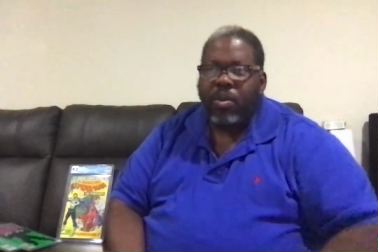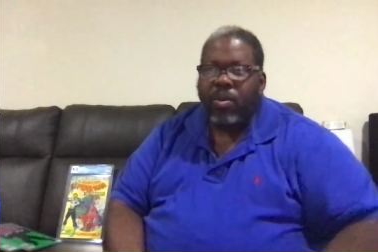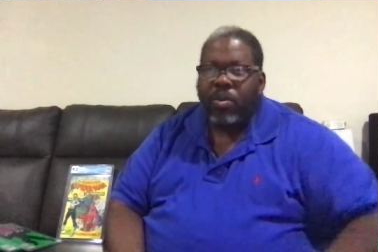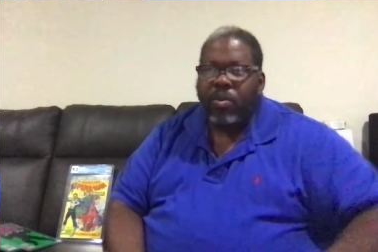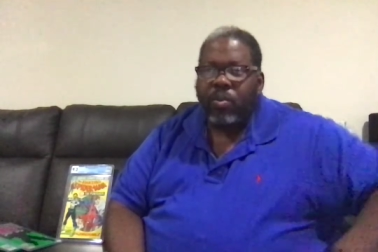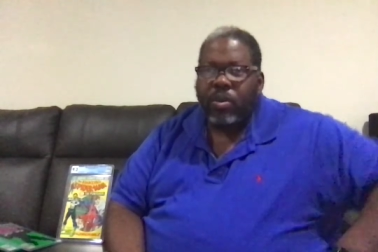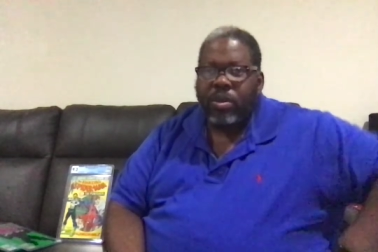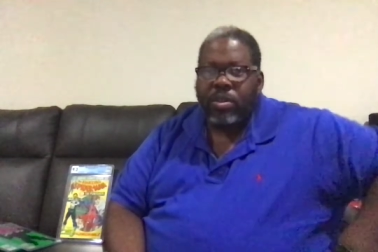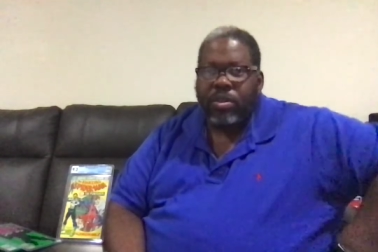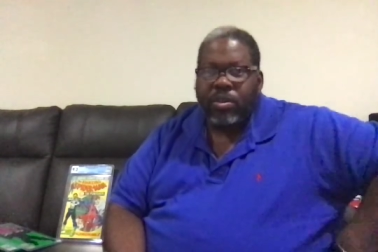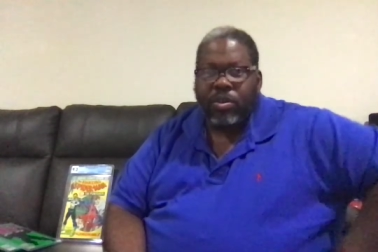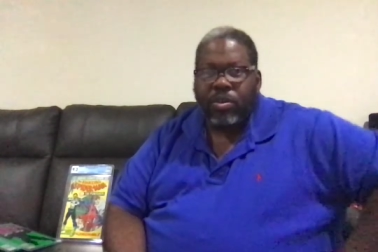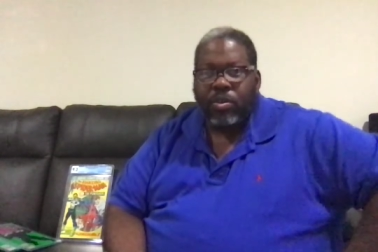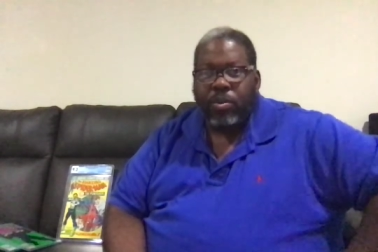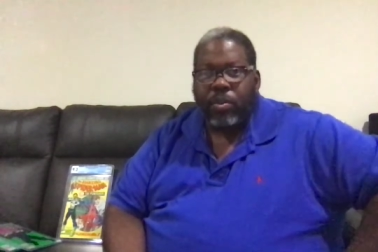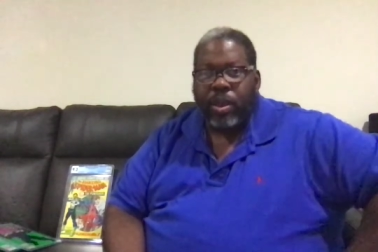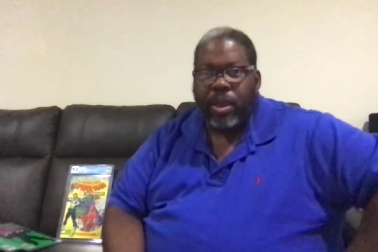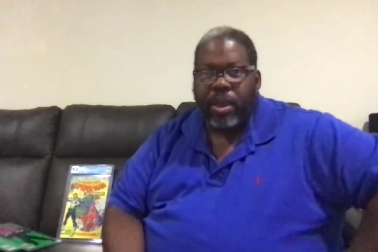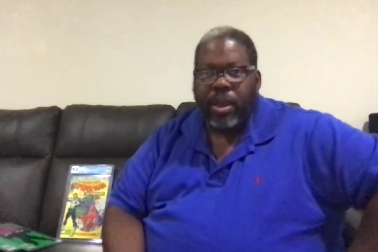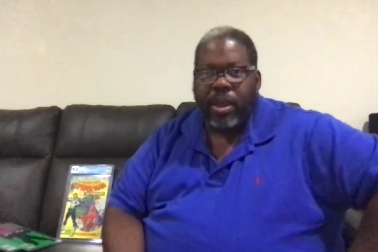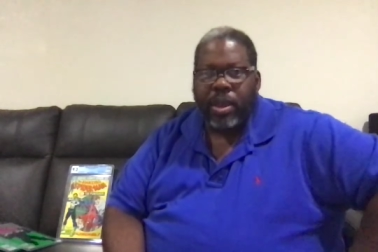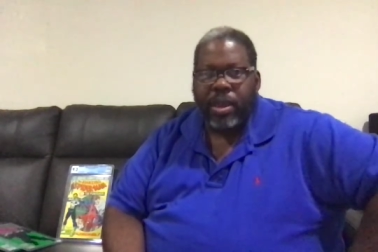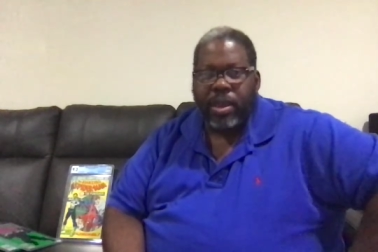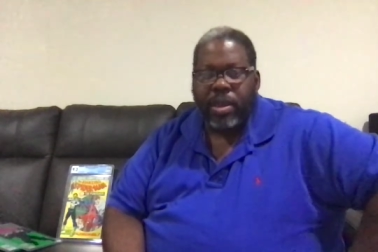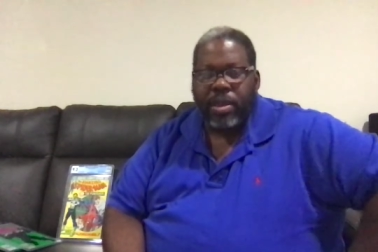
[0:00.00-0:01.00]
what to
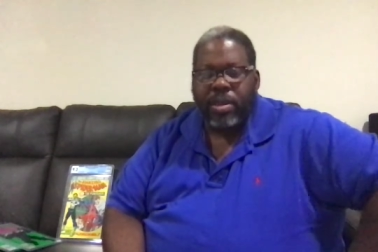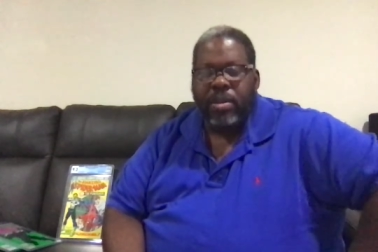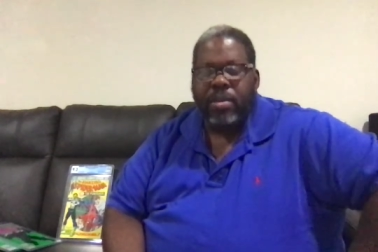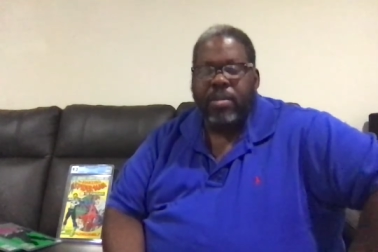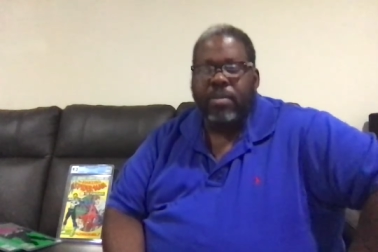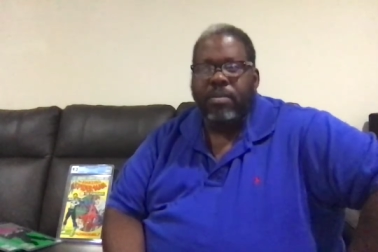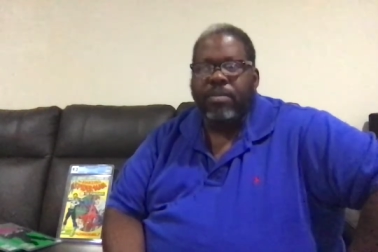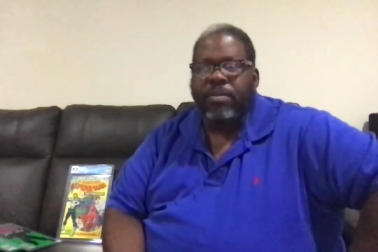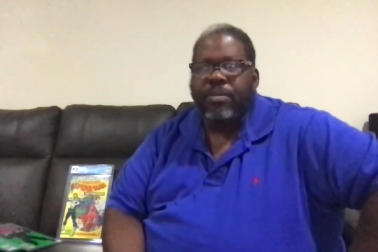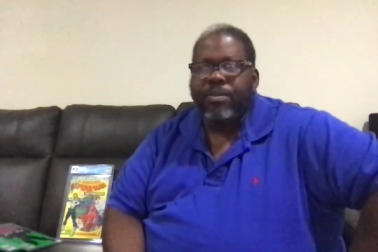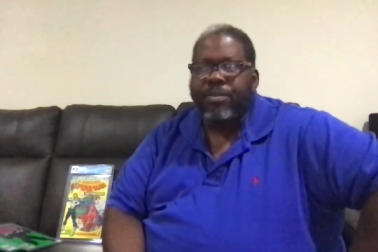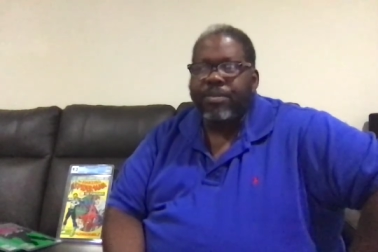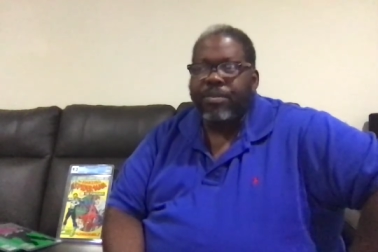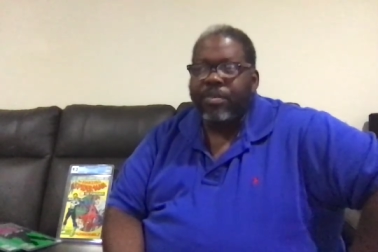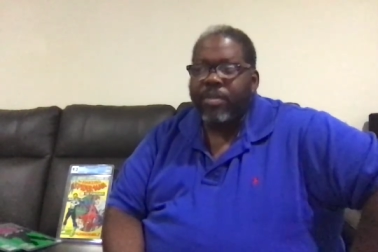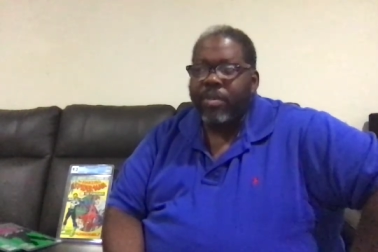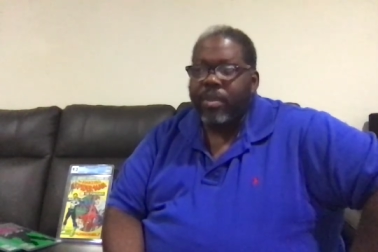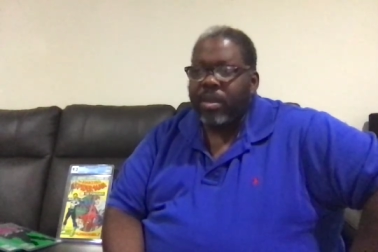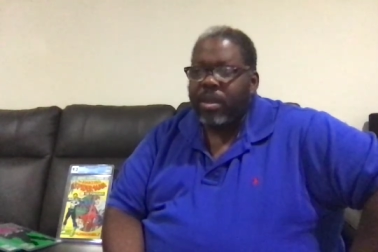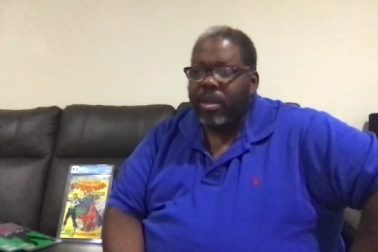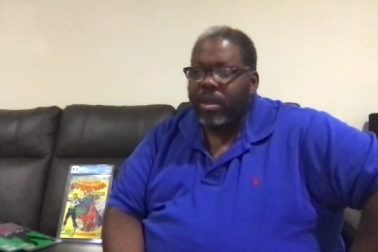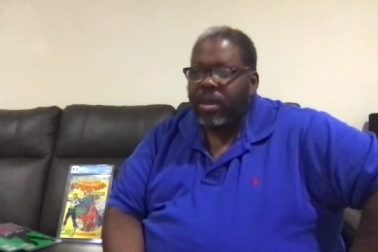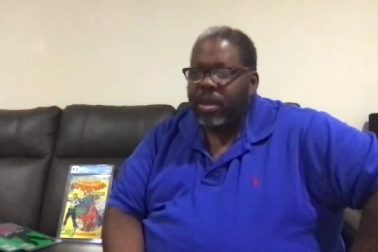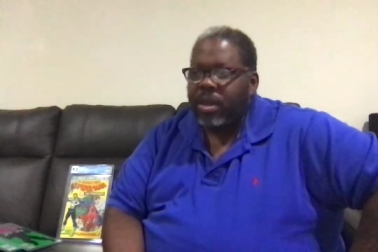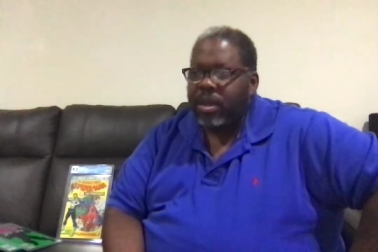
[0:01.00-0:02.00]
grade,
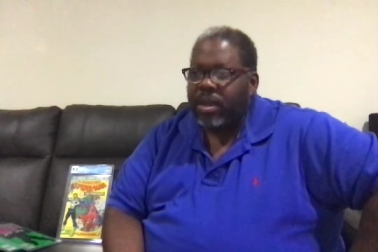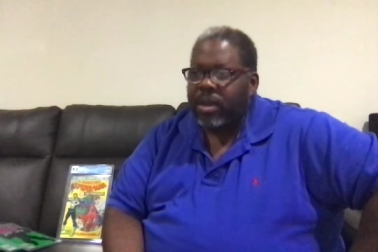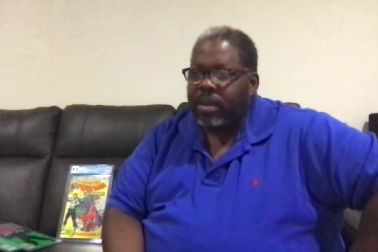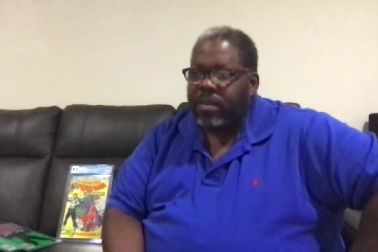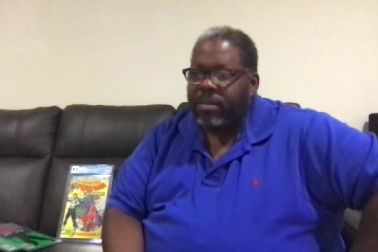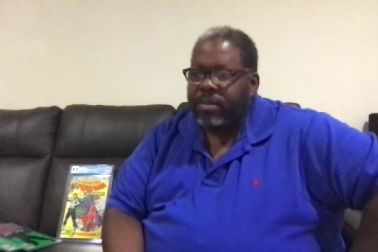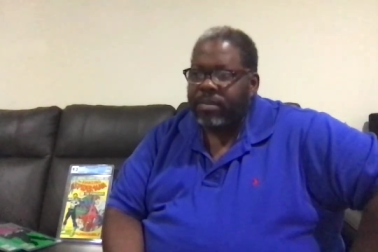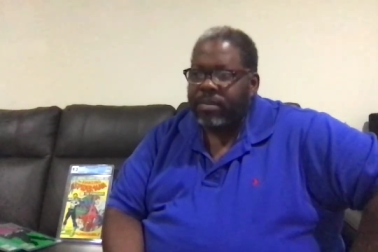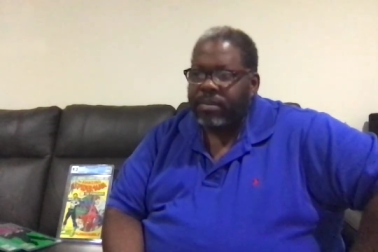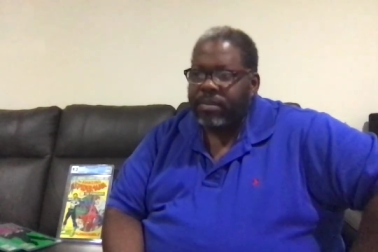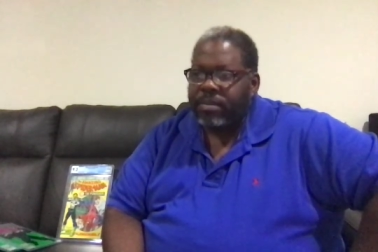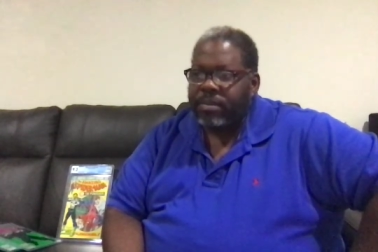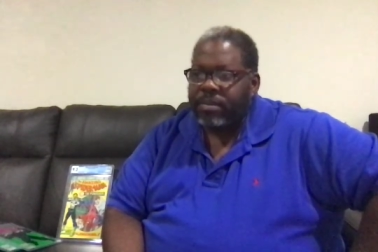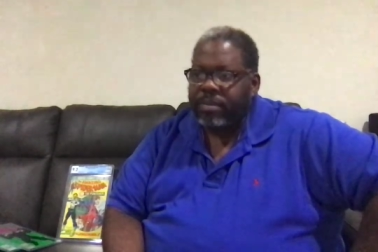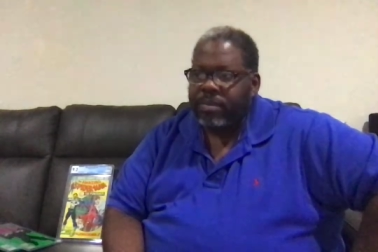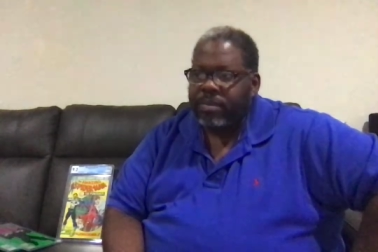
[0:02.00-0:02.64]
and